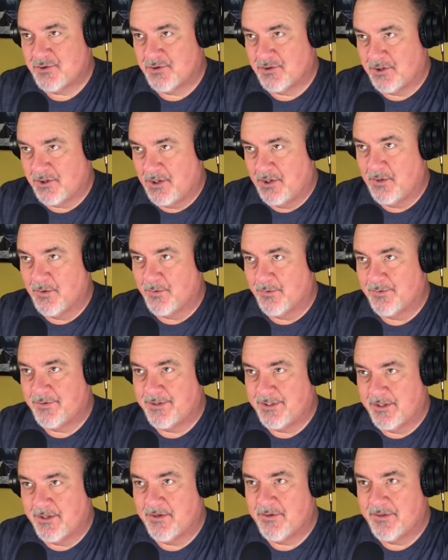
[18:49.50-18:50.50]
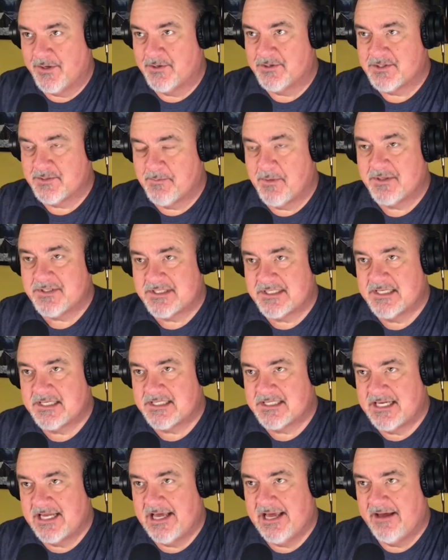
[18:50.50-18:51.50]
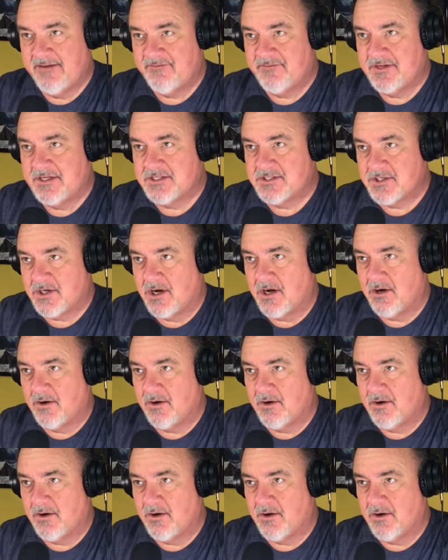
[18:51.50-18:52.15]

alone, they're about 6.5 feet tall.